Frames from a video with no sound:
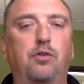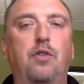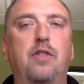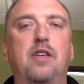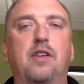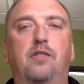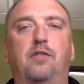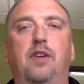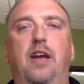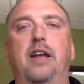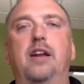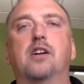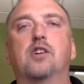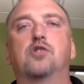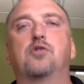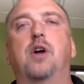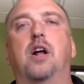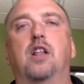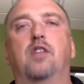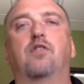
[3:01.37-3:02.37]
through this data
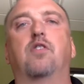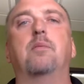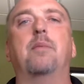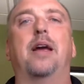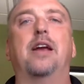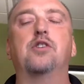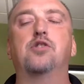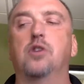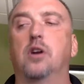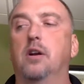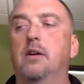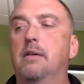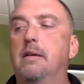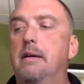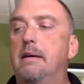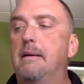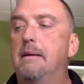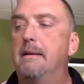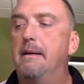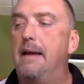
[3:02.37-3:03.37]
transformation,
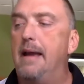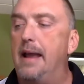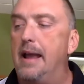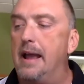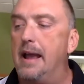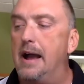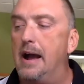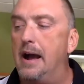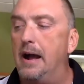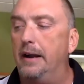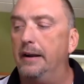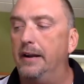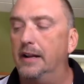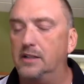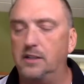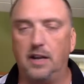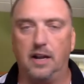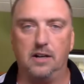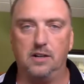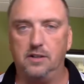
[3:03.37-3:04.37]
and
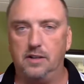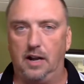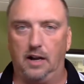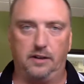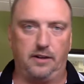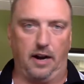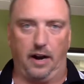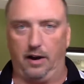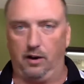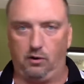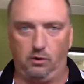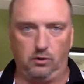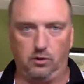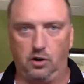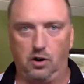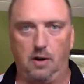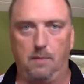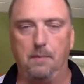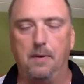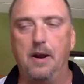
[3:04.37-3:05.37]
that's not a technical
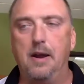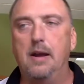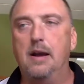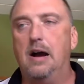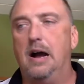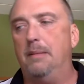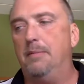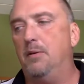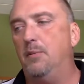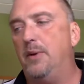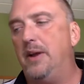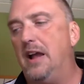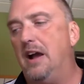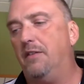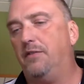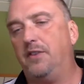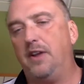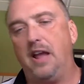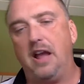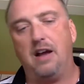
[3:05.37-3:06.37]
term. We
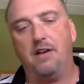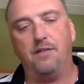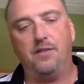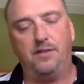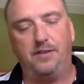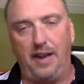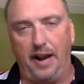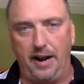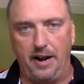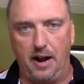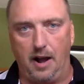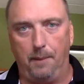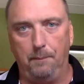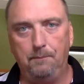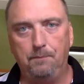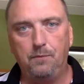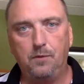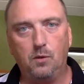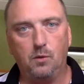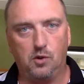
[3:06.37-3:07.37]
have to have data,
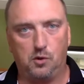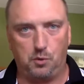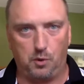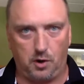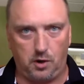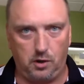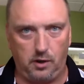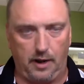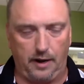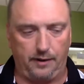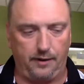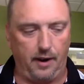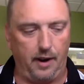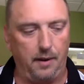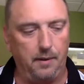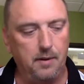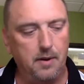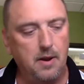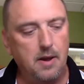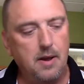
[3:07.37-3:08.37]
which we're
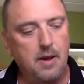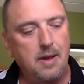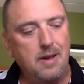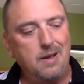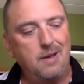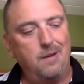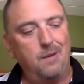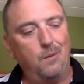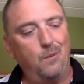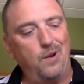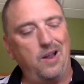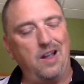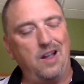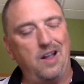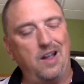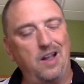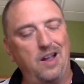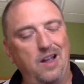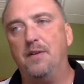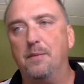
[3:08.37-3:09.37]
collecting. We
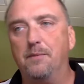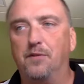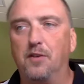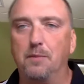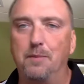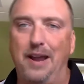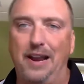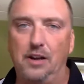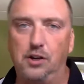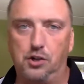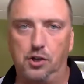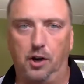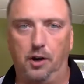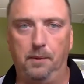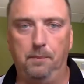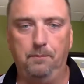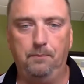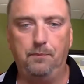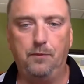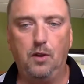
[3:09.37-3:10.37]
have to have
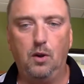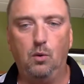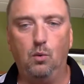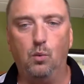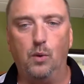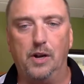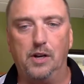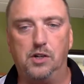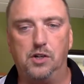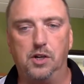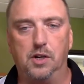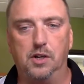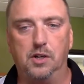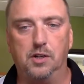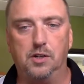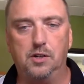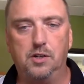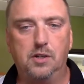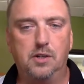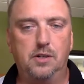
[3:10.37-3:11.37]
information, which
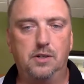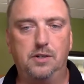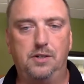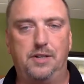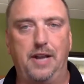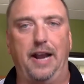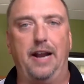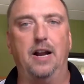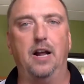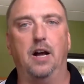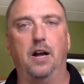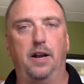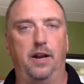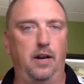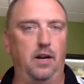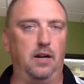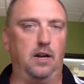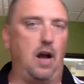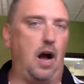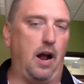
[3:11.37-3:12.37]
is data
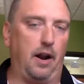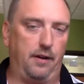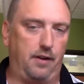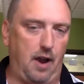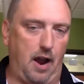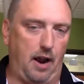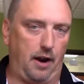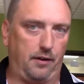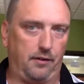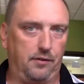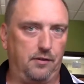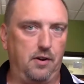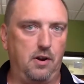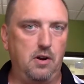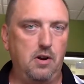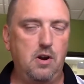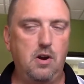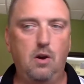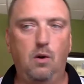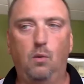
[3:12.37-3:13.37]
in context.
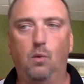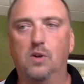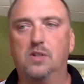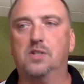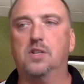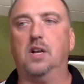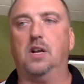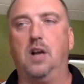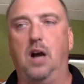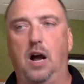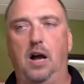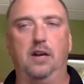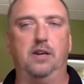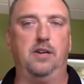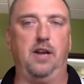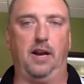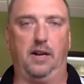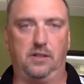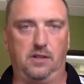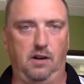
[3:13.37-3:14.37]
What's the
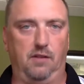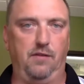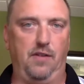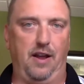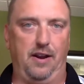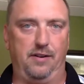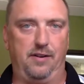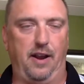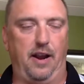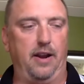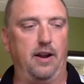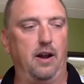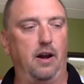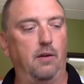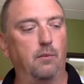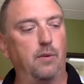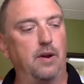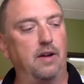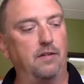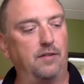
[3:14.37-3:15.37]
context of that
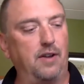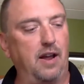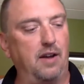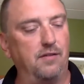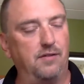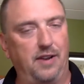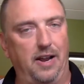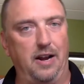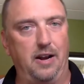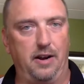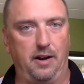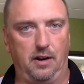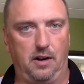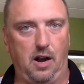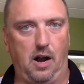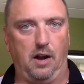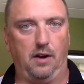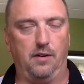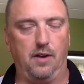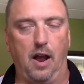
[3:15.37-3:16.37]
data? We have to have data in
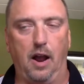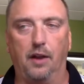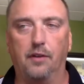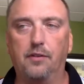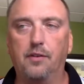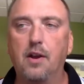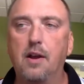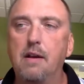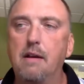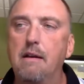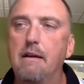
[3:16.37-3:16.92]
context.